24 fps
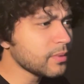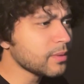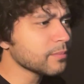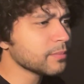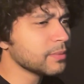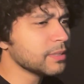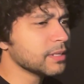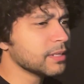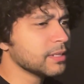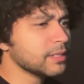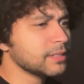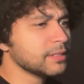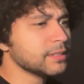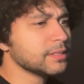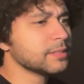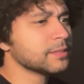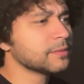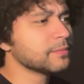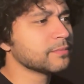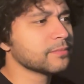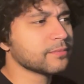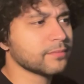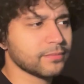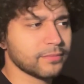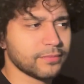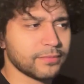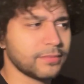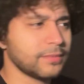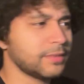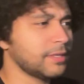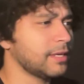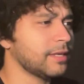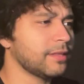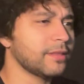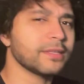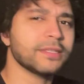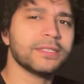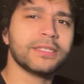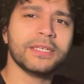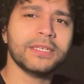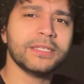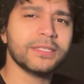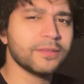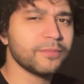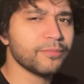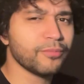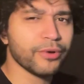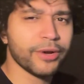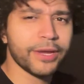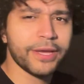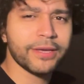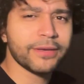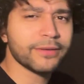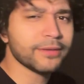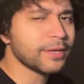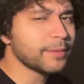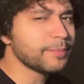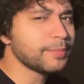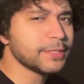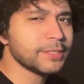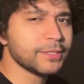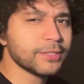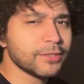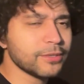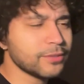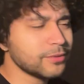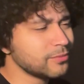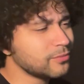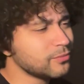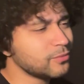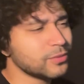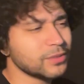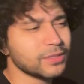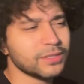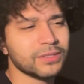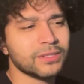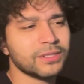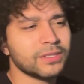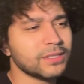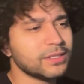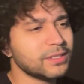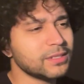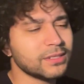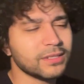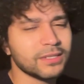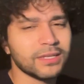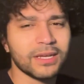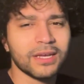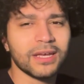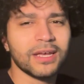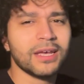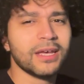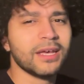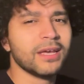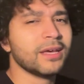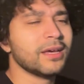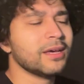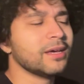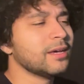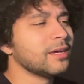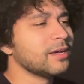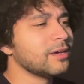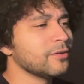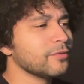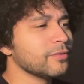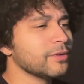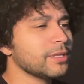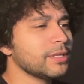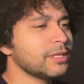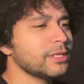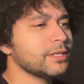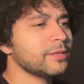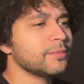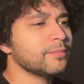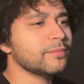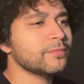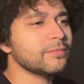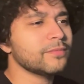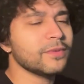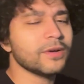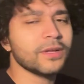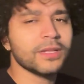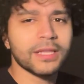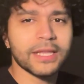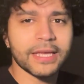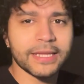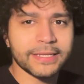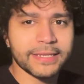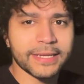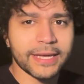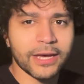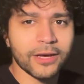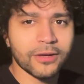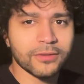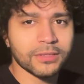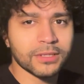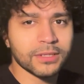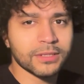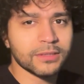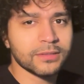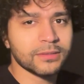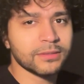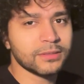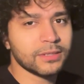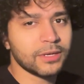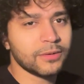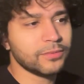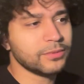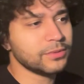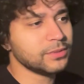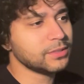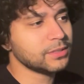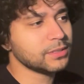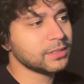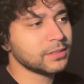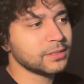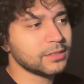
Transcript: because yeah, the season break episode was just really a letdown, and I was